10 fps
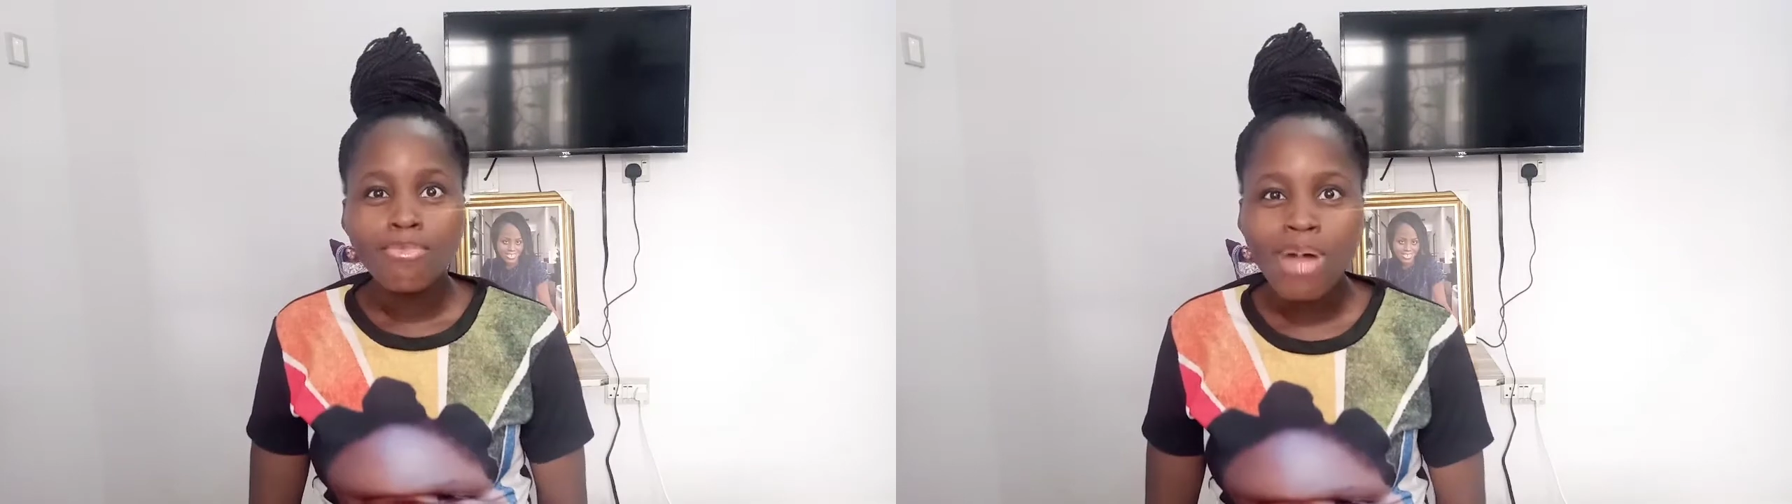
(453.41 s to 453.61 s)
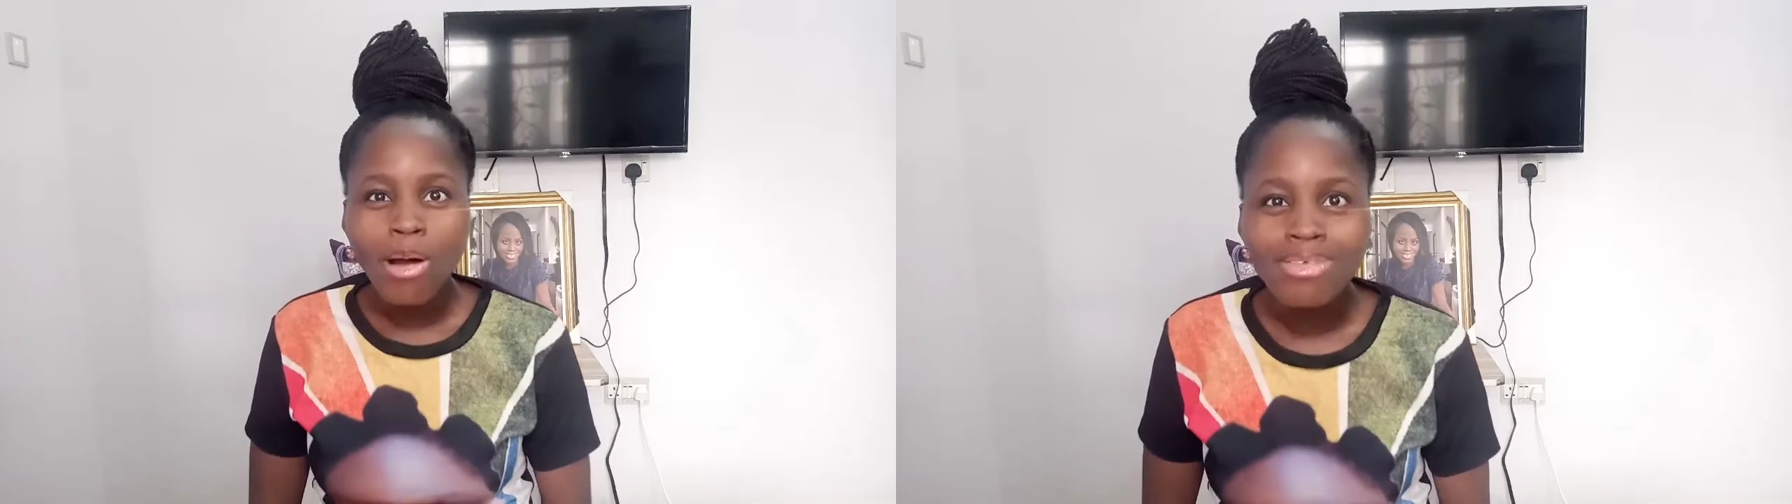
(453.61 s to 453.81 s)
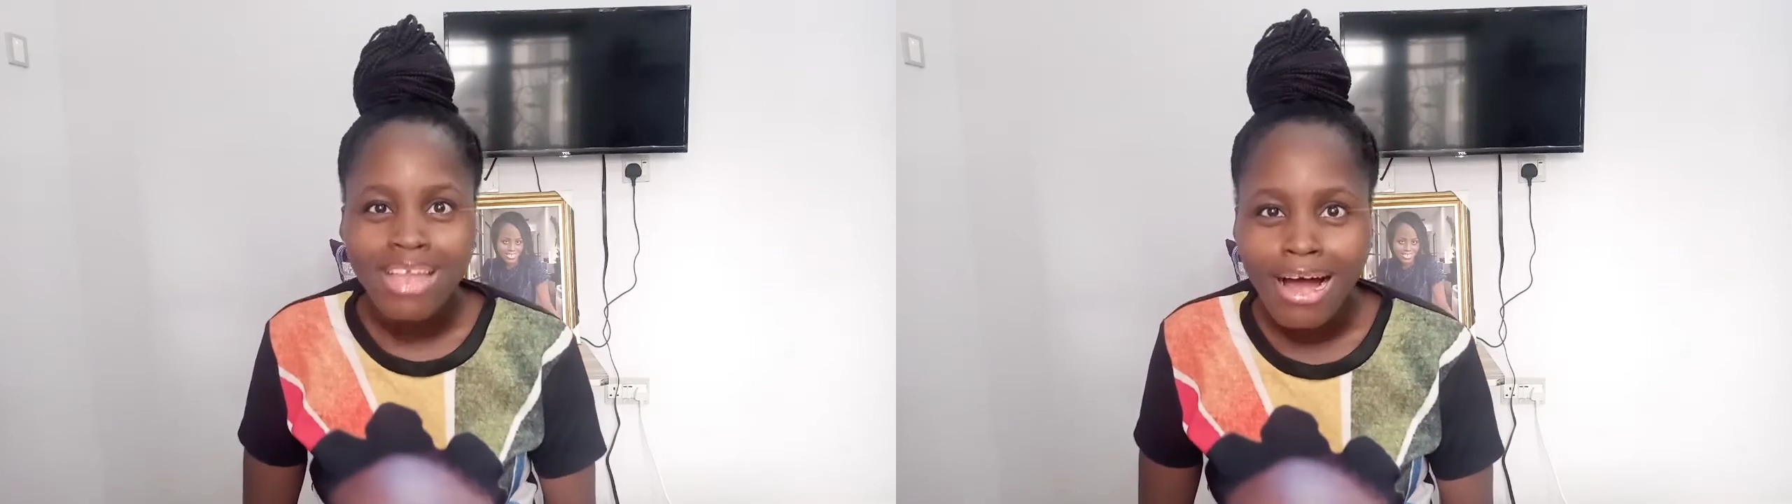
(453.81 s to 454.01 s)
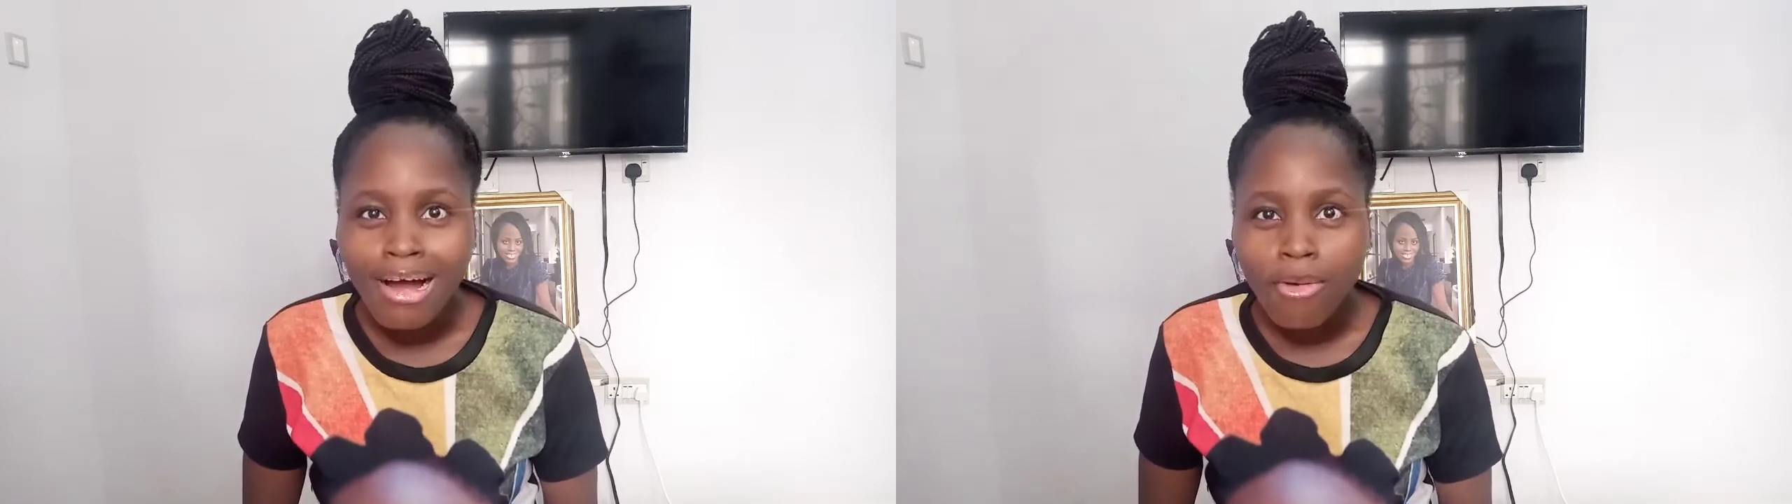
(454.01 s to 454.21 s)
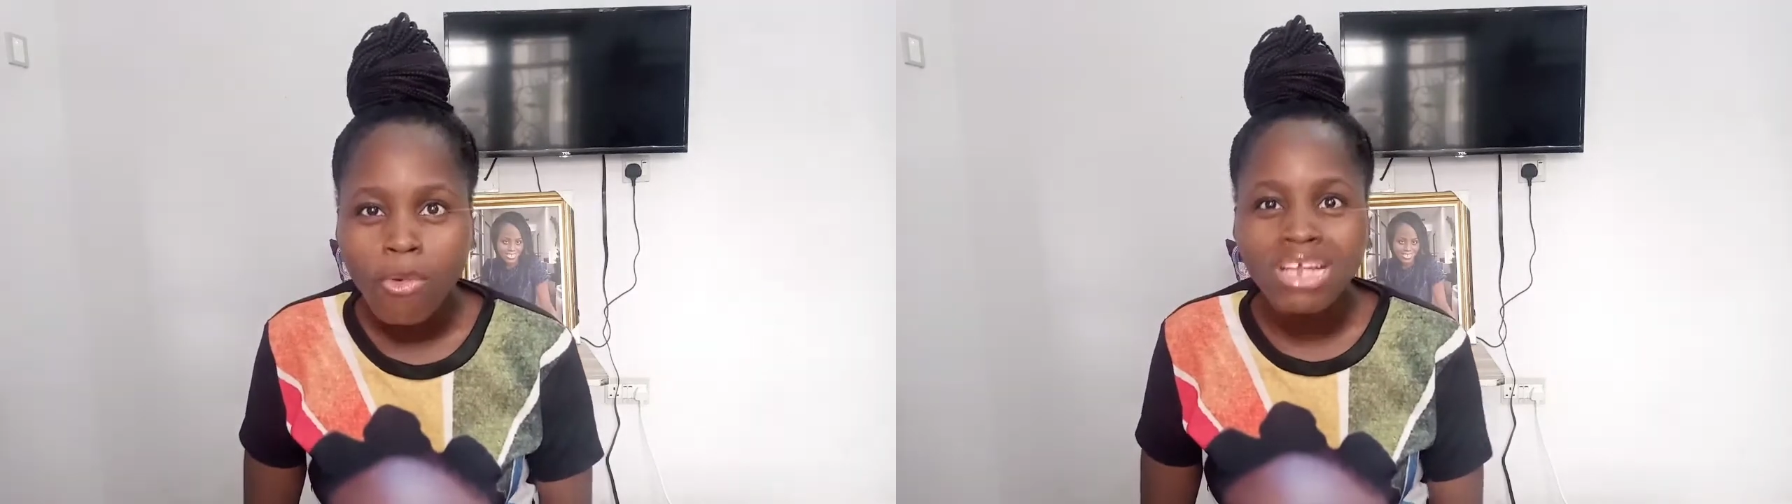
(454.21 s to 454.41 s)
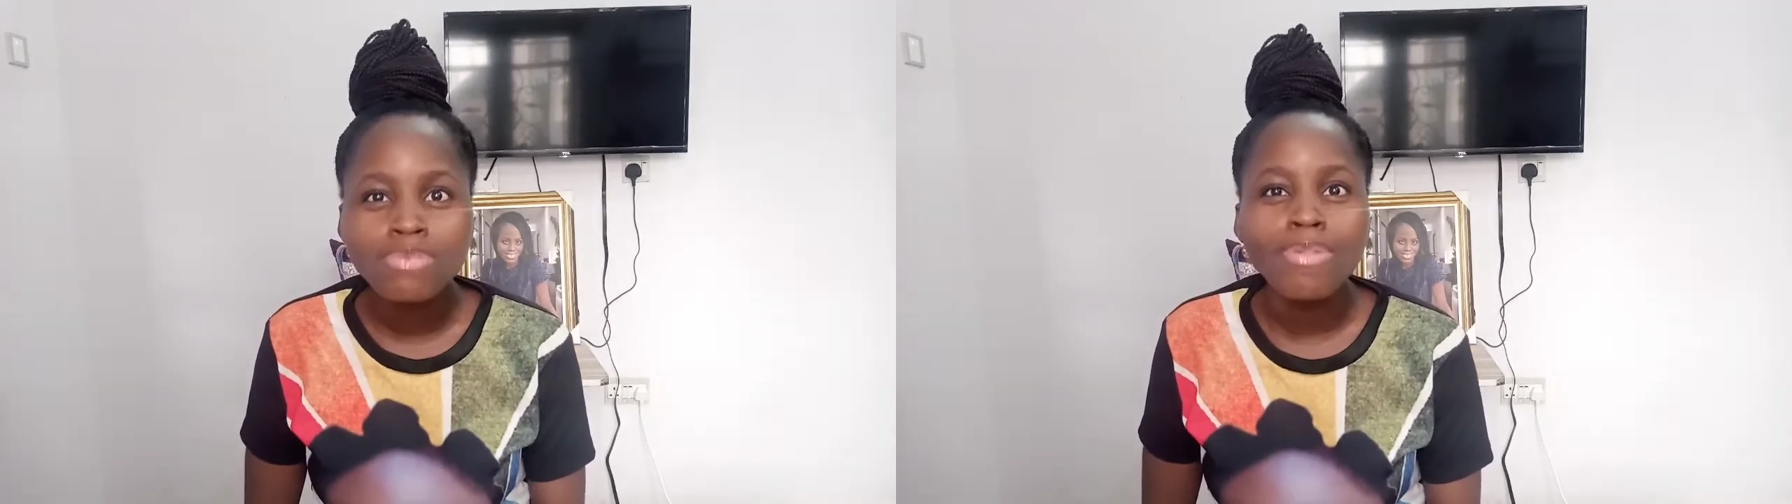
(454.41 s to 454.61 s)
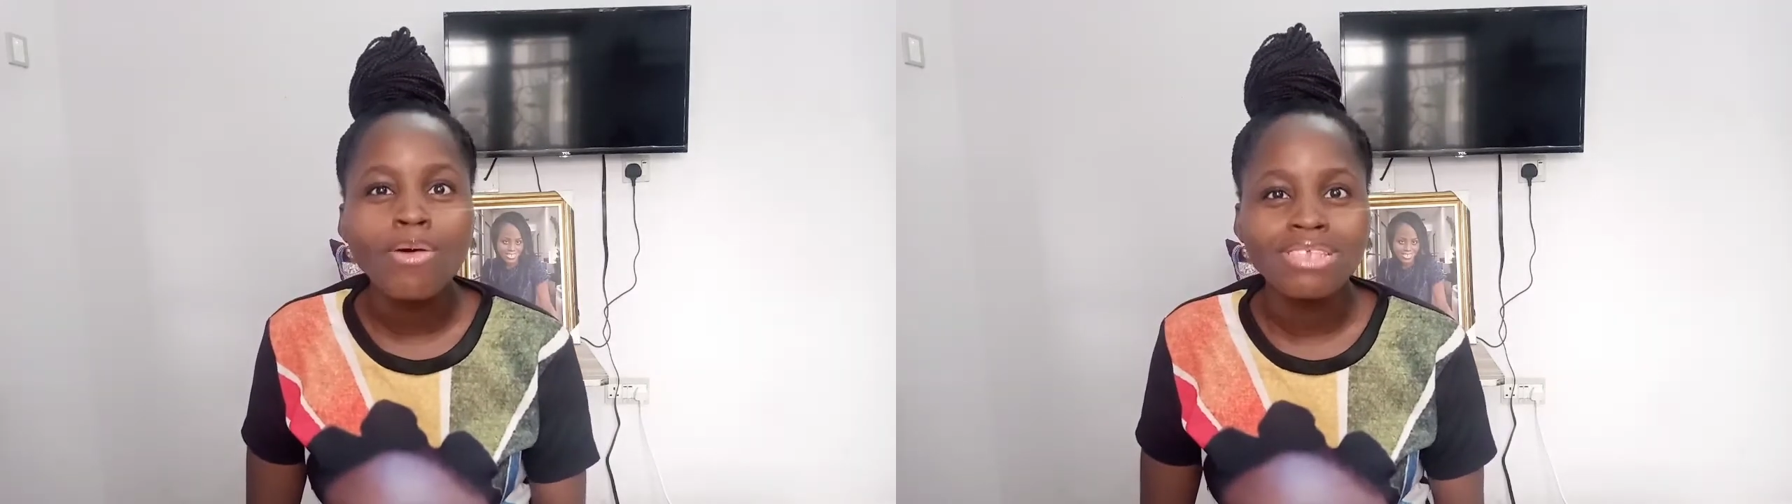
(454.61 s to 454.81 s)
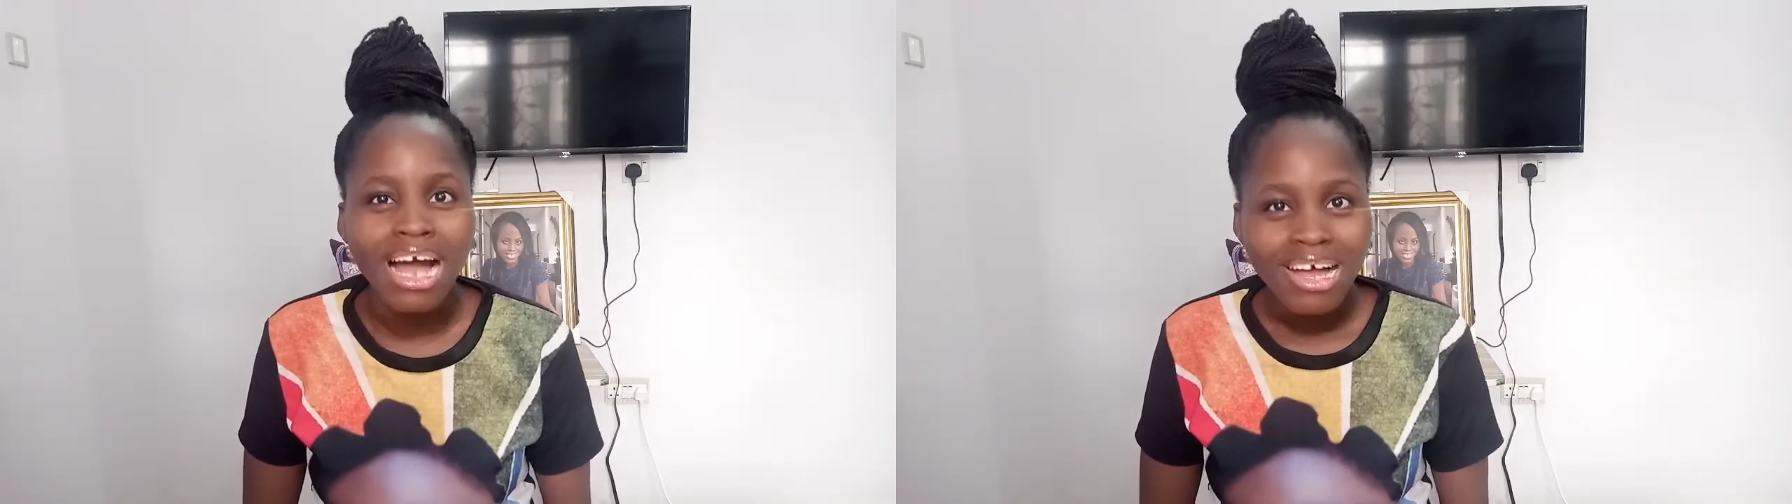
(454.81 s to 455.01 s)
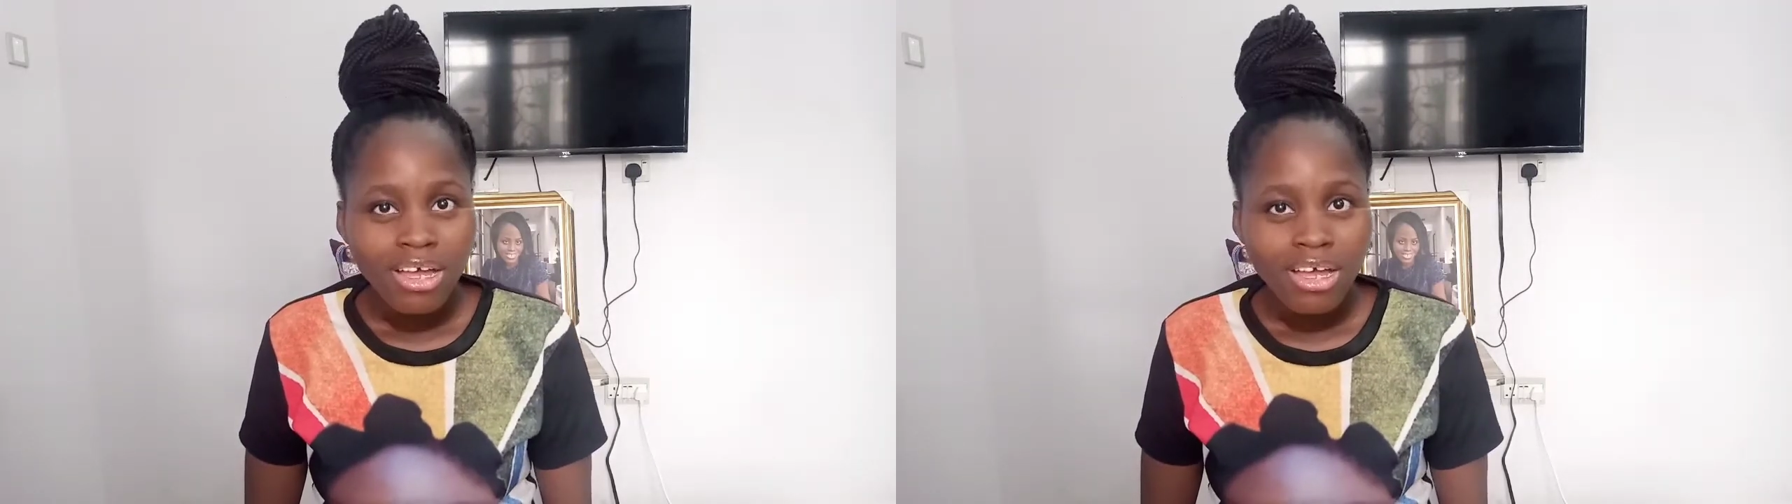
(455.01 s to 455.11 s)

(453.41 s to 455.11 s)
powder, white powder.